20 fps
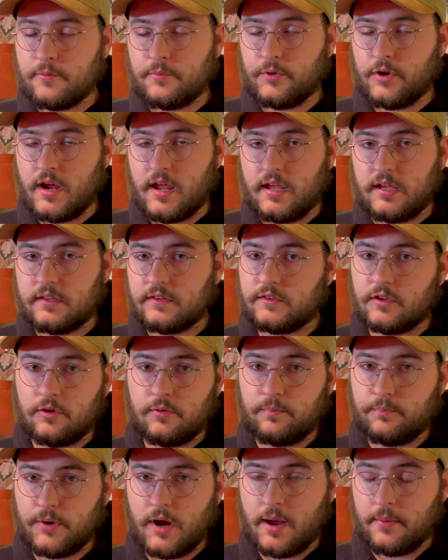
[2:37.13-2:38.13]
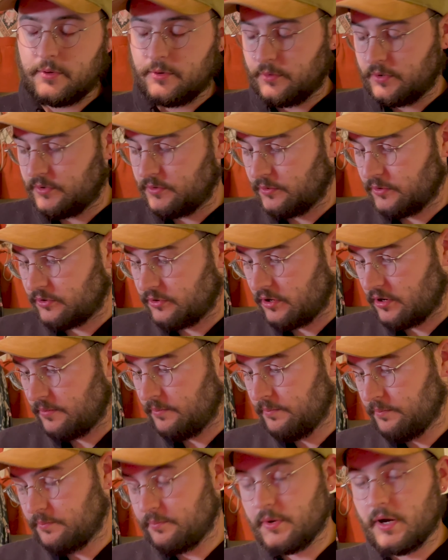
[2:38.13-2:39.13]
break, so you probably wouldn't order
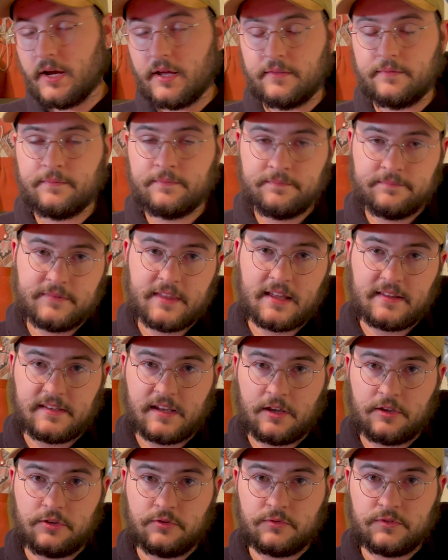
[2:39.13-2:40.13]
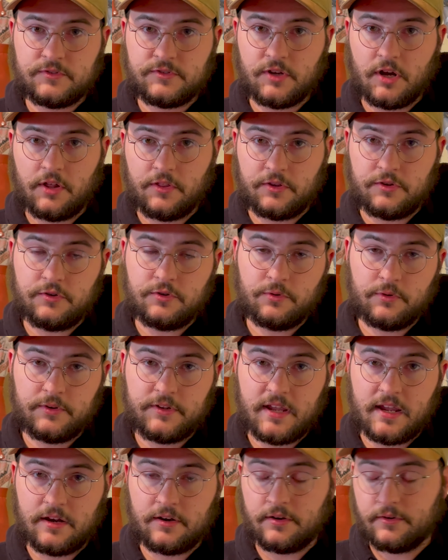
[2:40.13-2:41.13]
them, but that's how you install the new
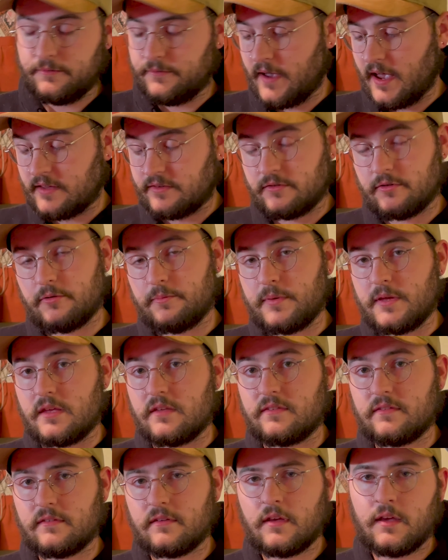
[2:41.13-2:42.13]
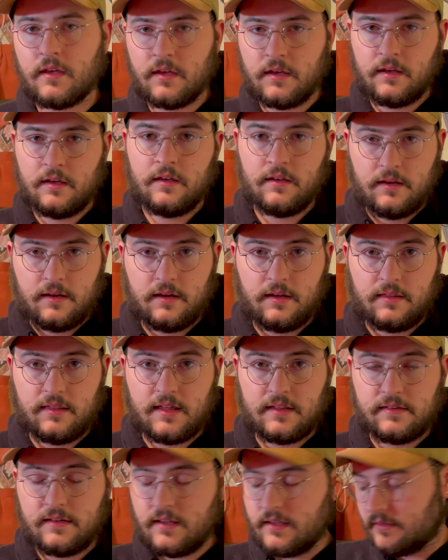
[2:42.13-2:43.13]
retainer fastener piece. And
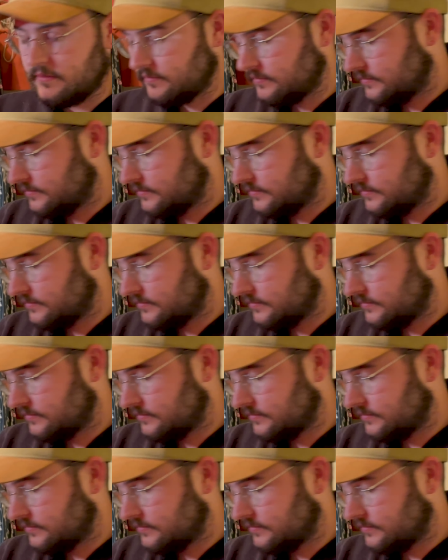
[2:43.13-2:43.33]
that's it.